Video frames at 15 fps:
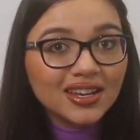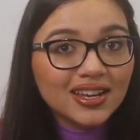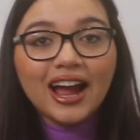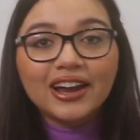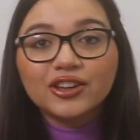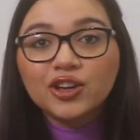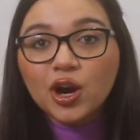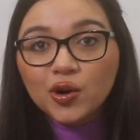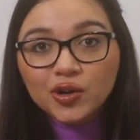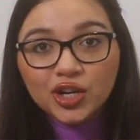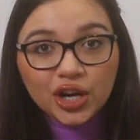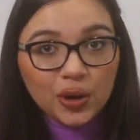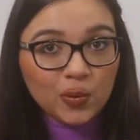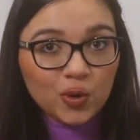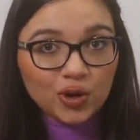and
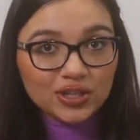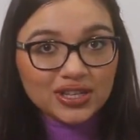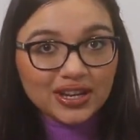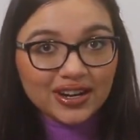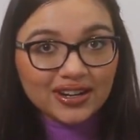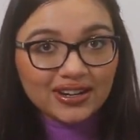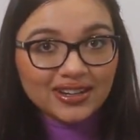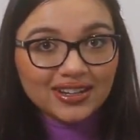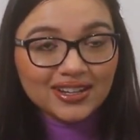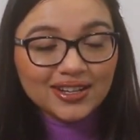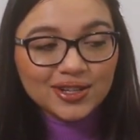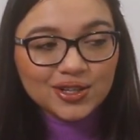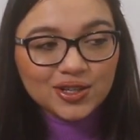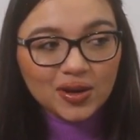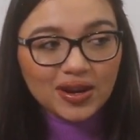coconut water.
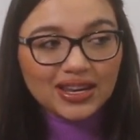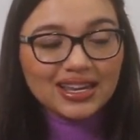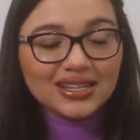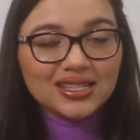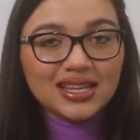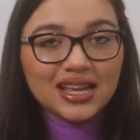So I guess